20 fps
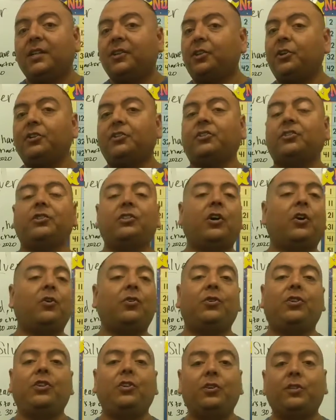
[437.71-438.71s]
there's
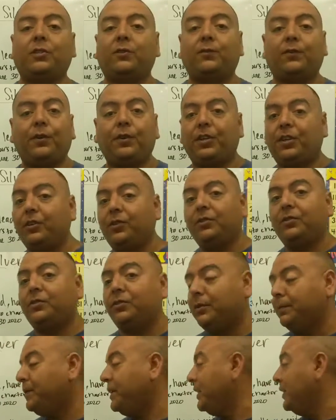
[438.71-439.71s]
no use for you
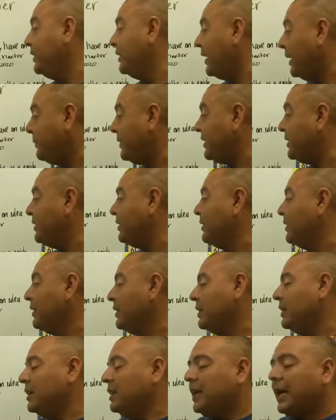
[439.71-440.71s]
to be,
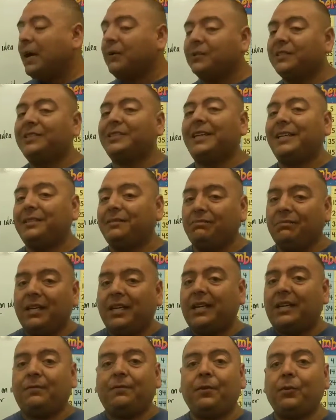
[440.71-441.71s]

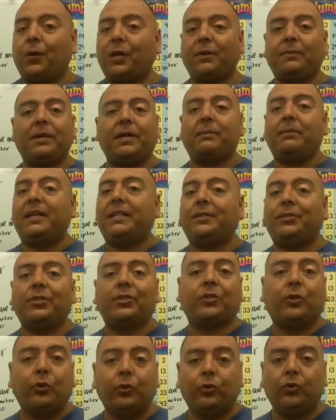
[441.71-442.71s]
if you want to be a mentor,
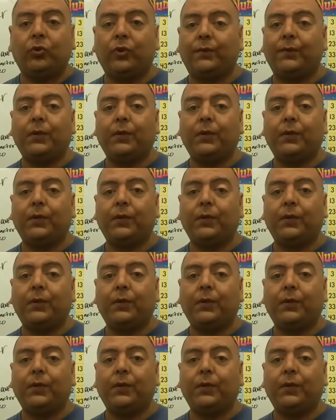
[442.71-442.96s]
cool.